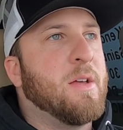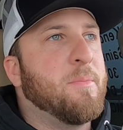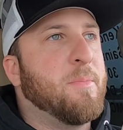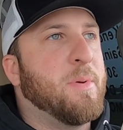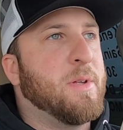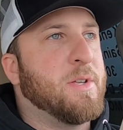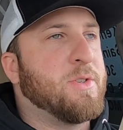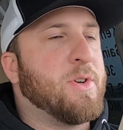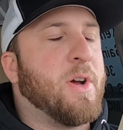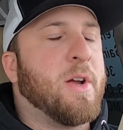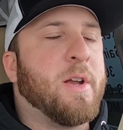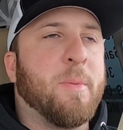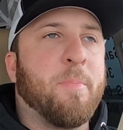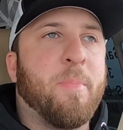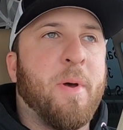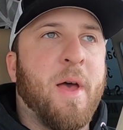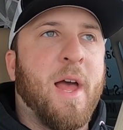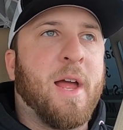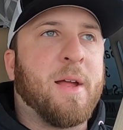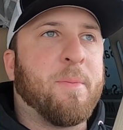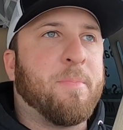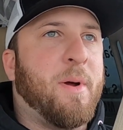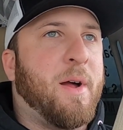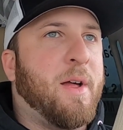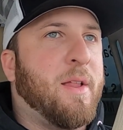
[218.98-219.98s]
Been trying to
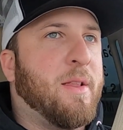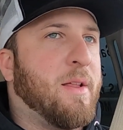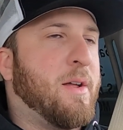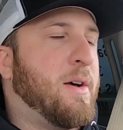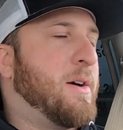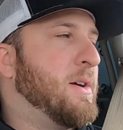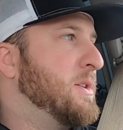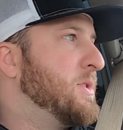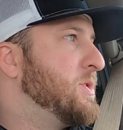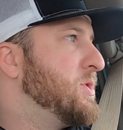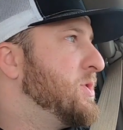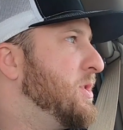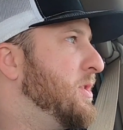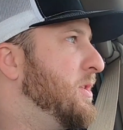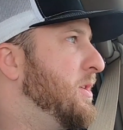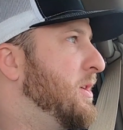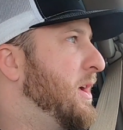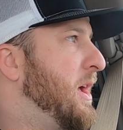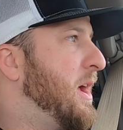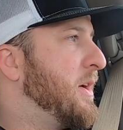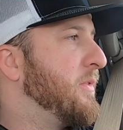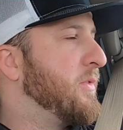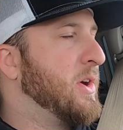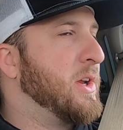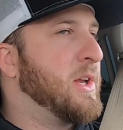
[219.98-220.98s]
pack my lunch
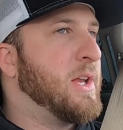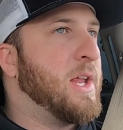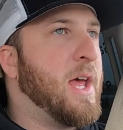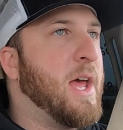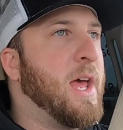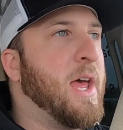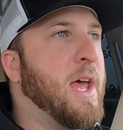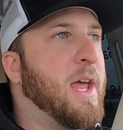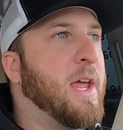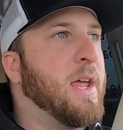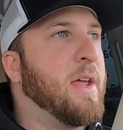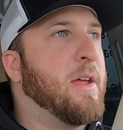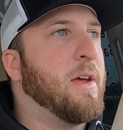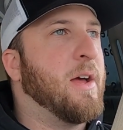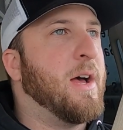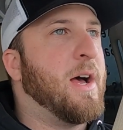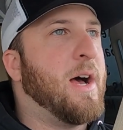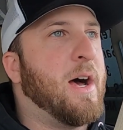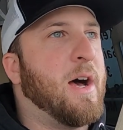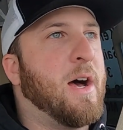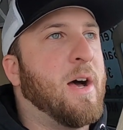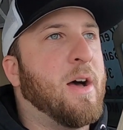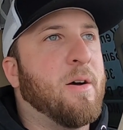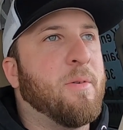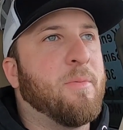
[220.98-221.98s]
every day,
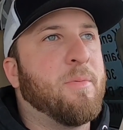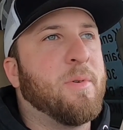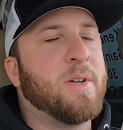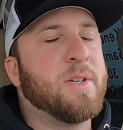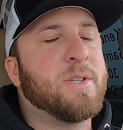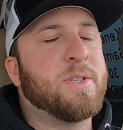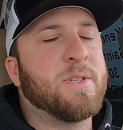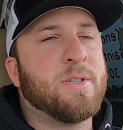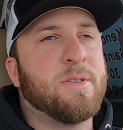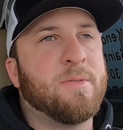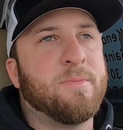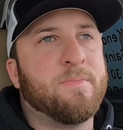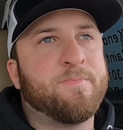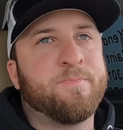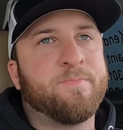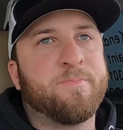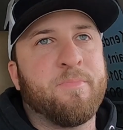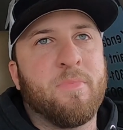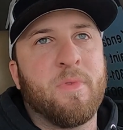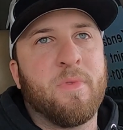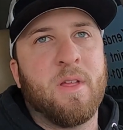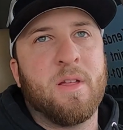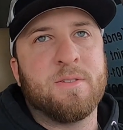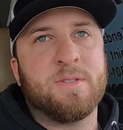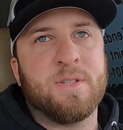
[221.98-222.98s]
which
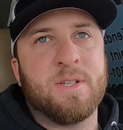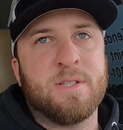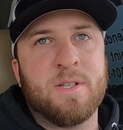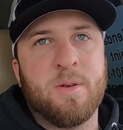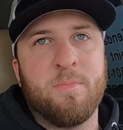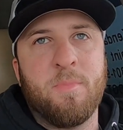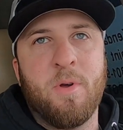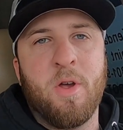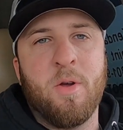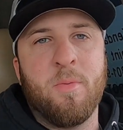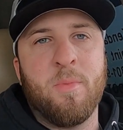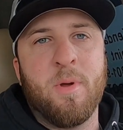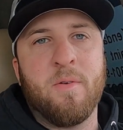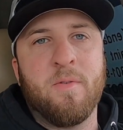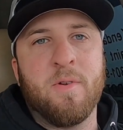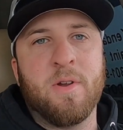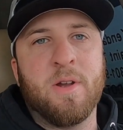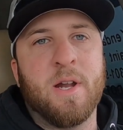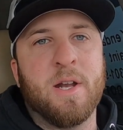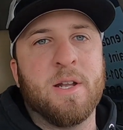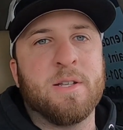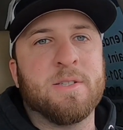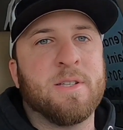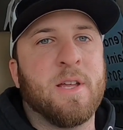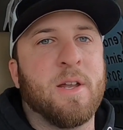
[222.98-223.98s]
since I'm home every
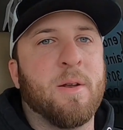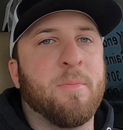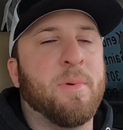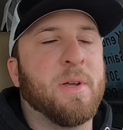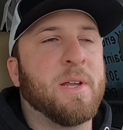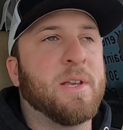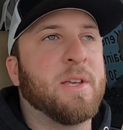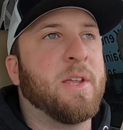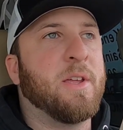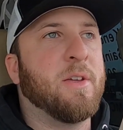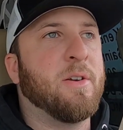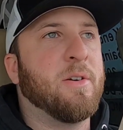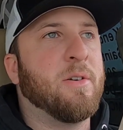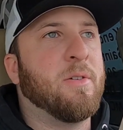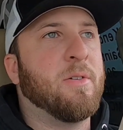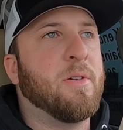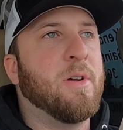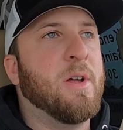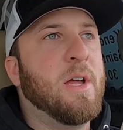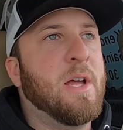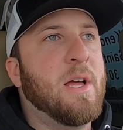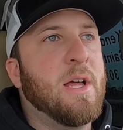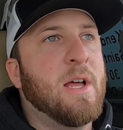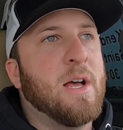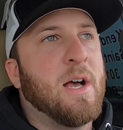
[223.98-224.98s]
night, it's not a big deal,
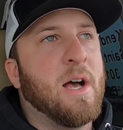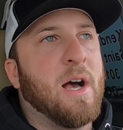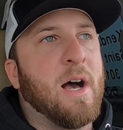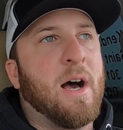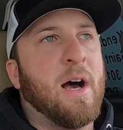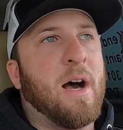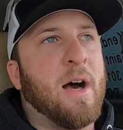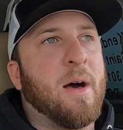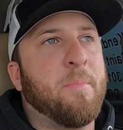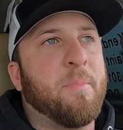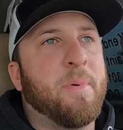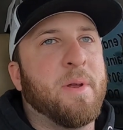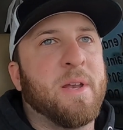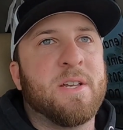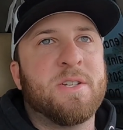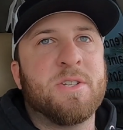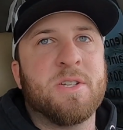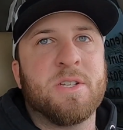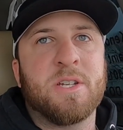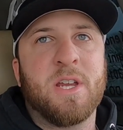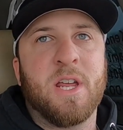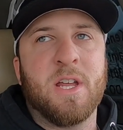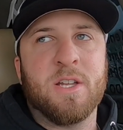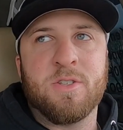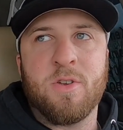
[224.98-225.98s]
but it
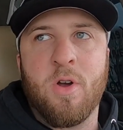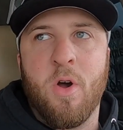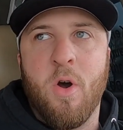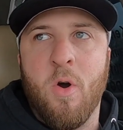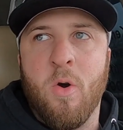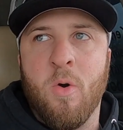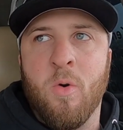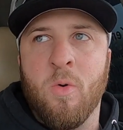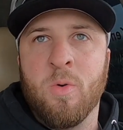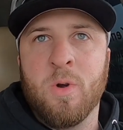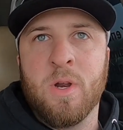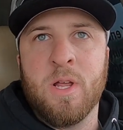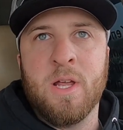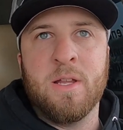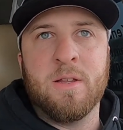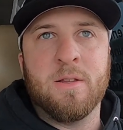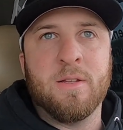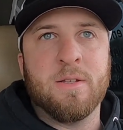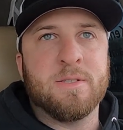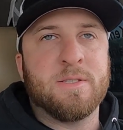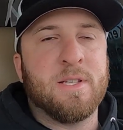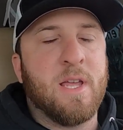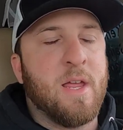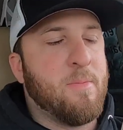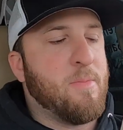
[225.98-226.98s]
just gets old
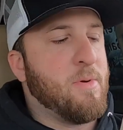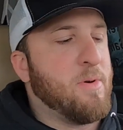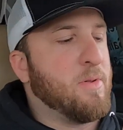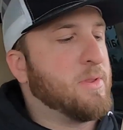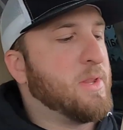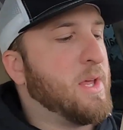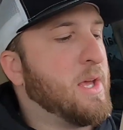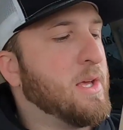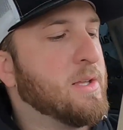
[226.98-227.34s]
eating the same old